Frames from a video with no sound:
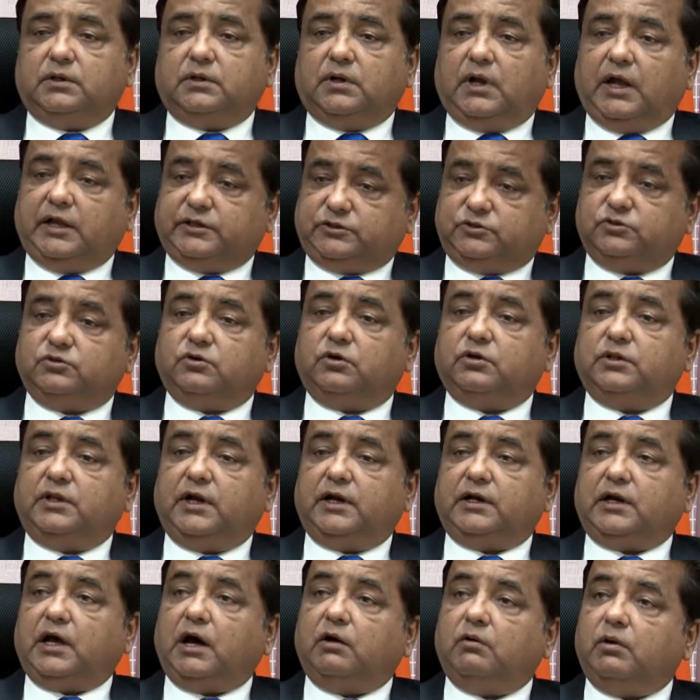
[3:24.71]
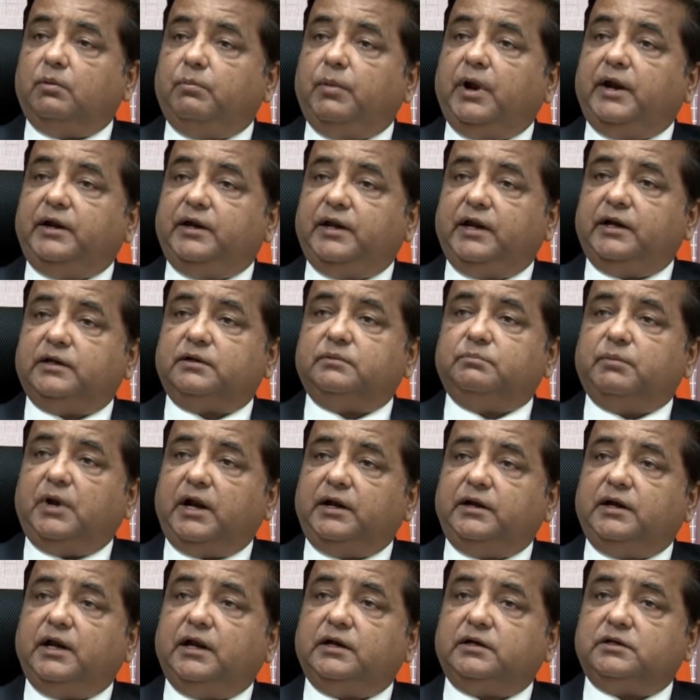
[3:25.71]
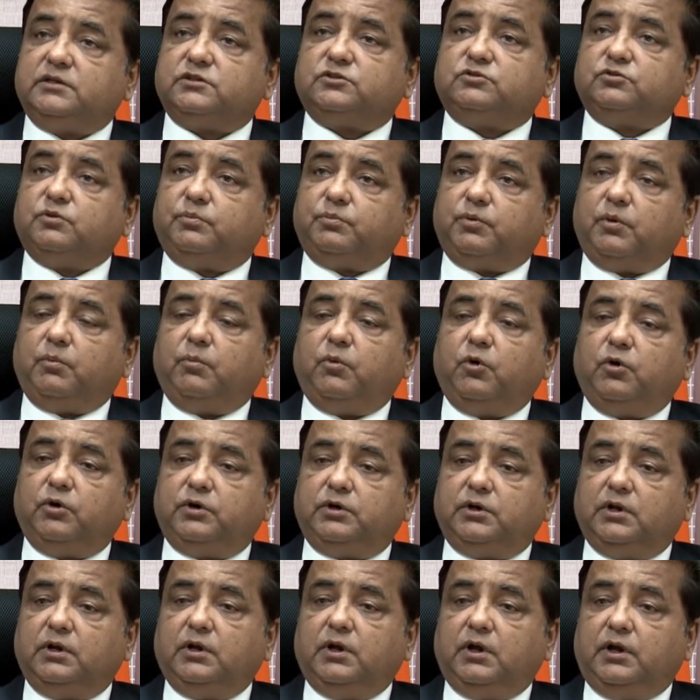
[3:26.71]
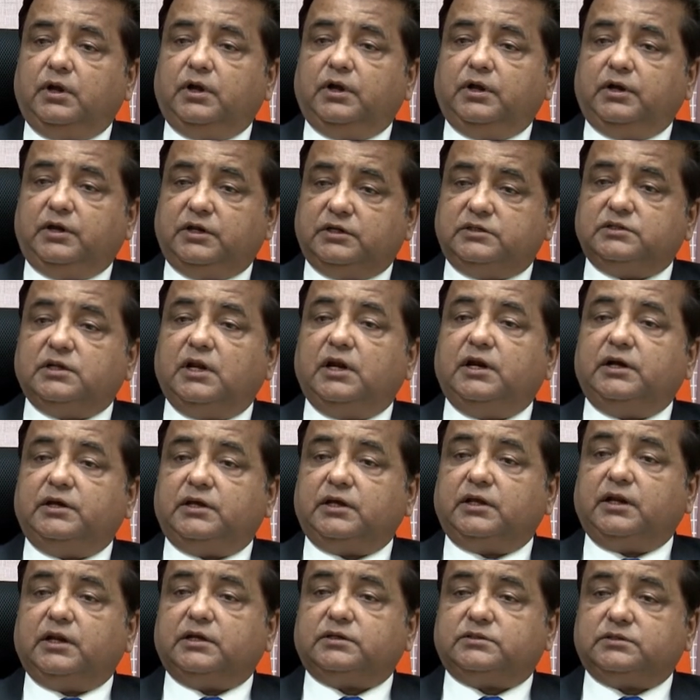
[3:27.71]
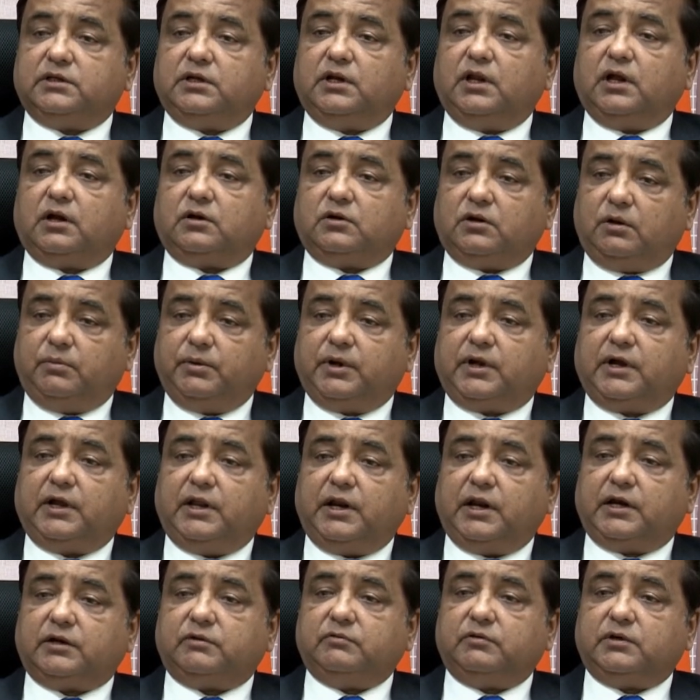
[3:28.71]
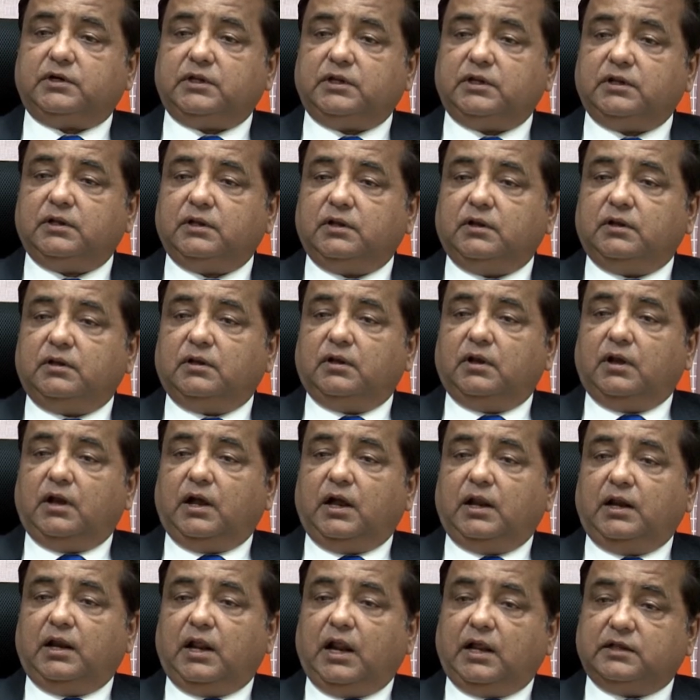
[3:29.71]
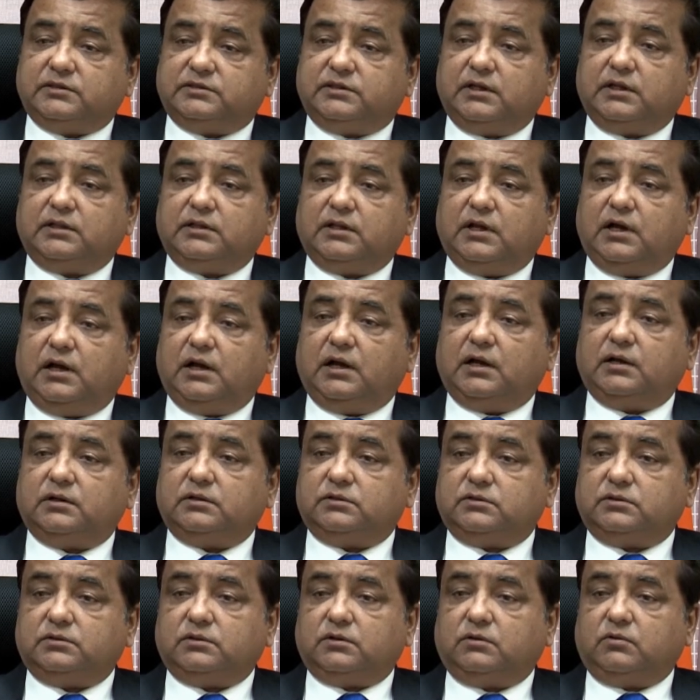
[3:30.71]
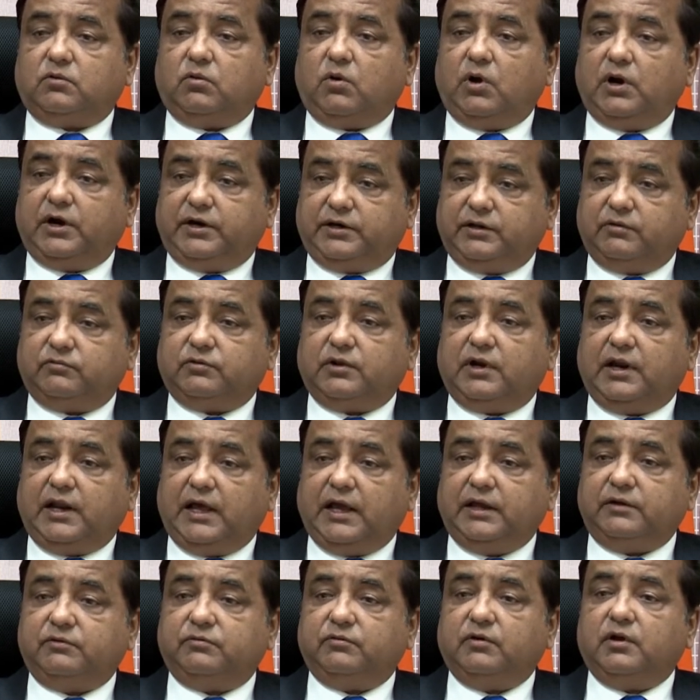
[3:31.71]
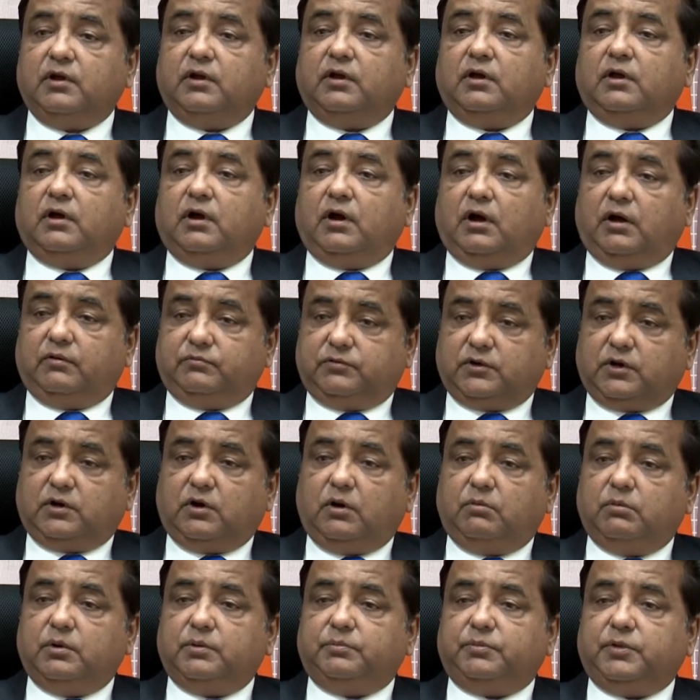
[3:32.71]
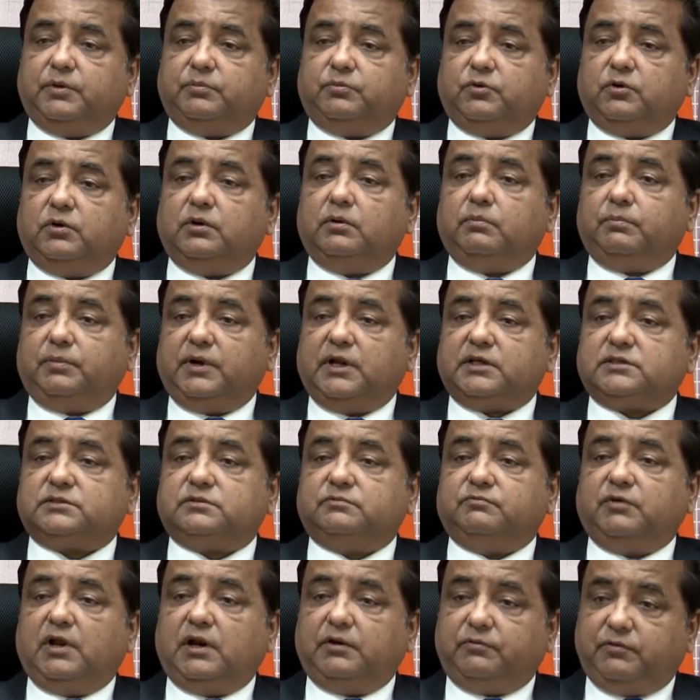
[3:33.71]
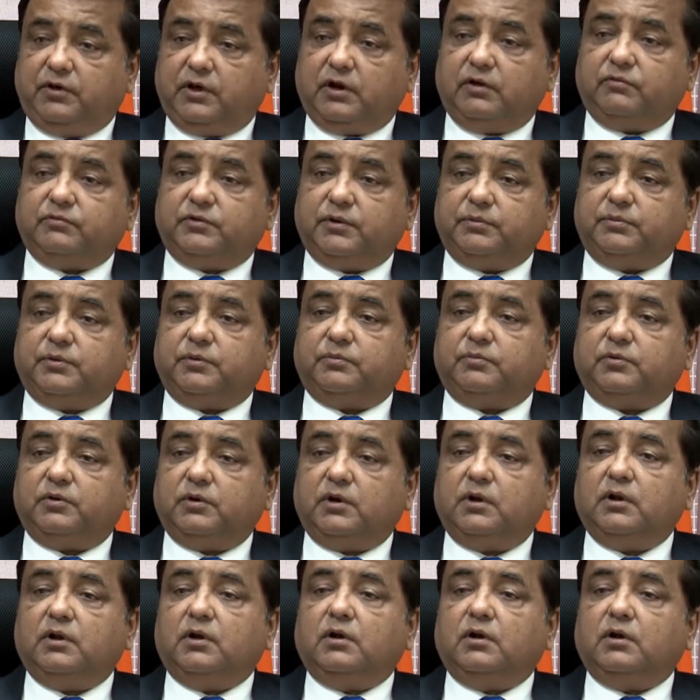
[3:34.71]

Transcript: As you know that our mandate is to promote regional integration, economic connectivity, enhancing the quality of the life of the common people, plus welfare of the people